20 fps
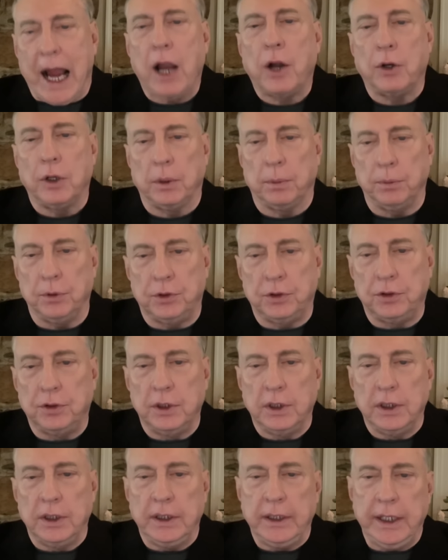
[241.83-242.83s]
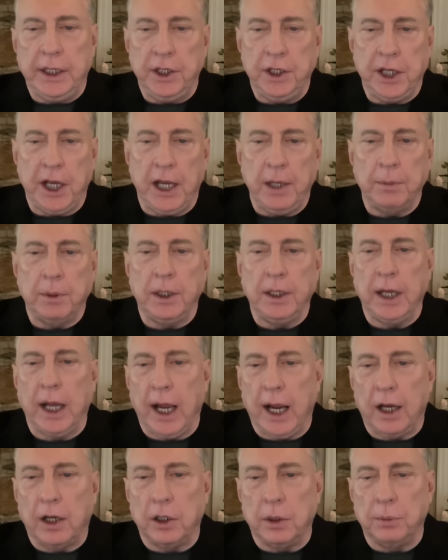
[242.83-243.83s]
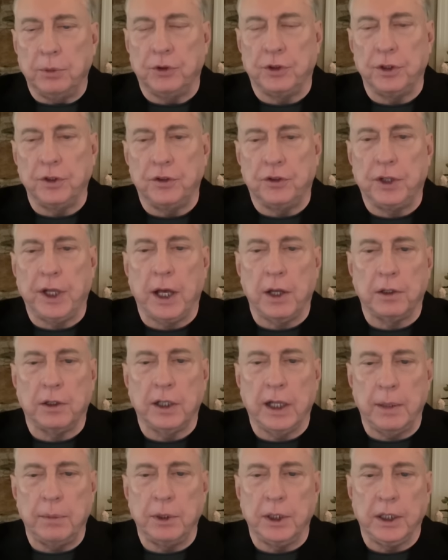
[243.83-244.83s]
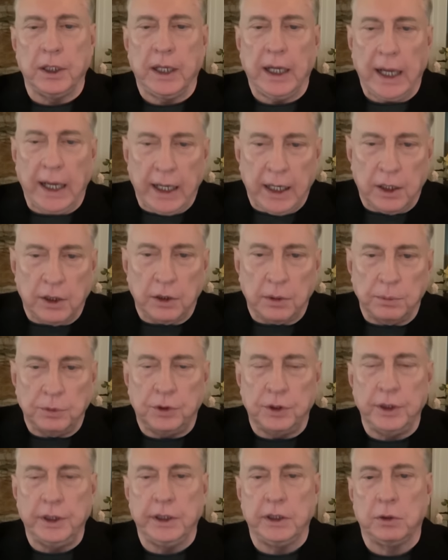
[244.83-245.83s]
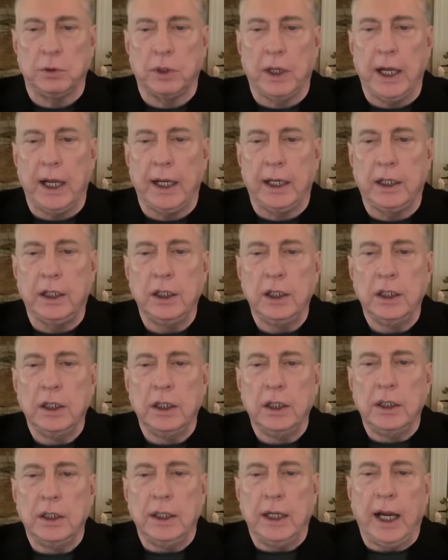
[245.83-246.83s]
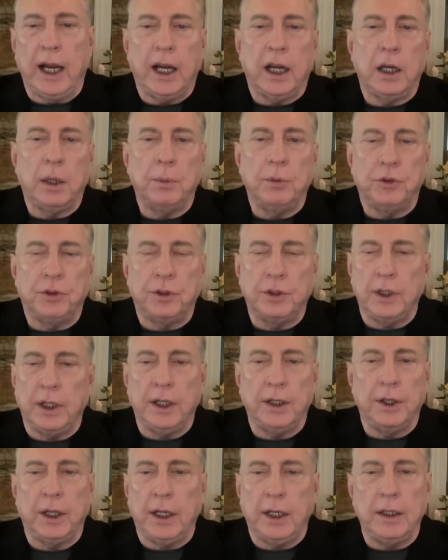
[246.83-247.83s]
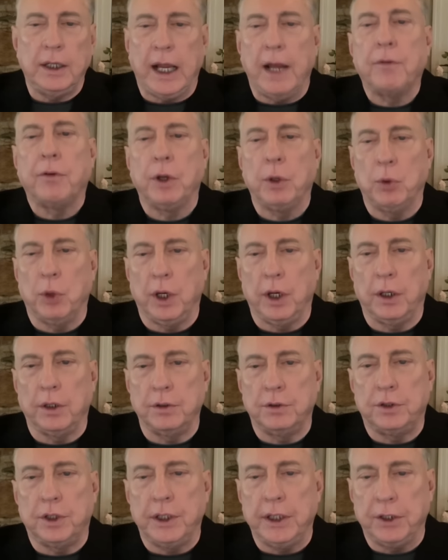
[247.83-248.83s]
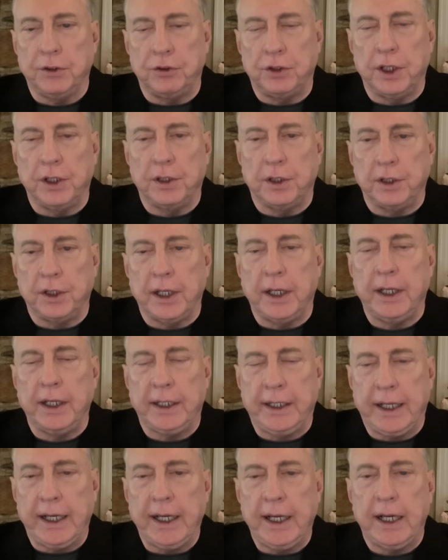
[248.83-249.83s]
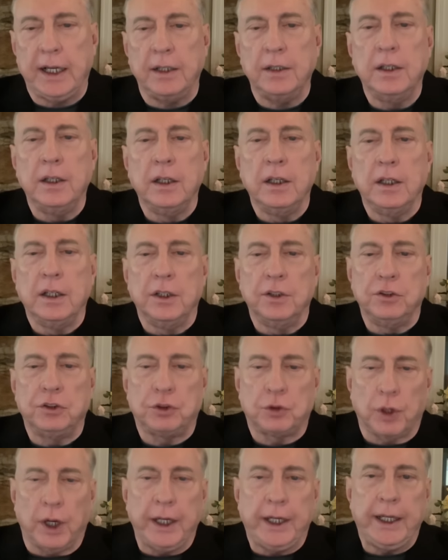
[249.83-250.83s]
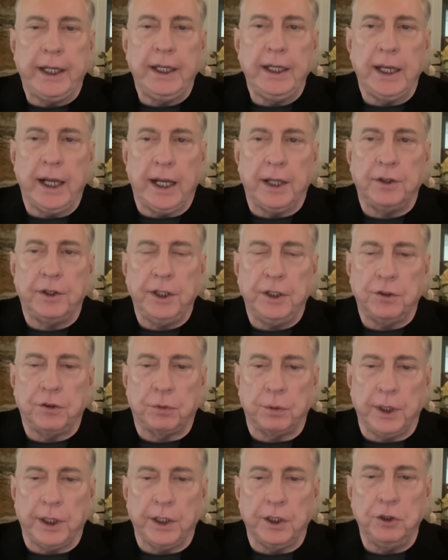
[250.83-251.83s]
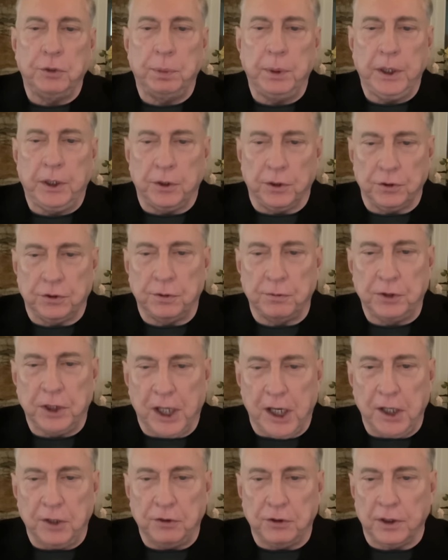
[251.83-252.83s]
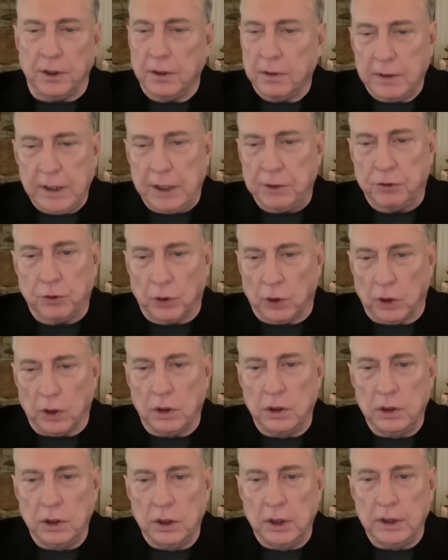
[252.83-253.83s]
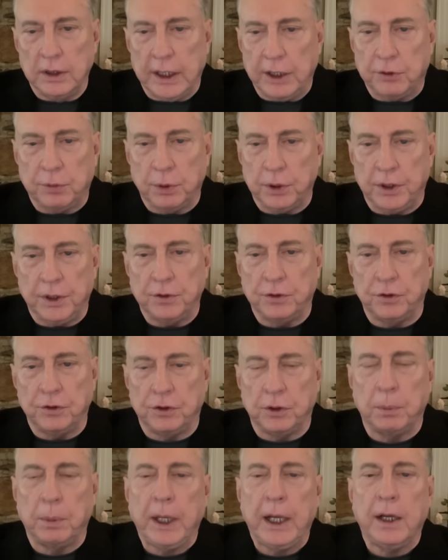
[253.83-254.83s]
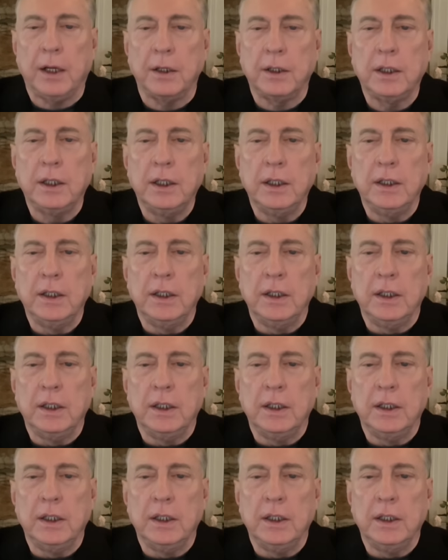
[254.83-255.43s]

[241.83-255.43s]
Arabs in Yemen, Arabs in South Lebanon, Arabs in Iraq, Arabs everywhere, to the extent that they can, striking at the Israelis because of Gaza. That's all. That's what this is about.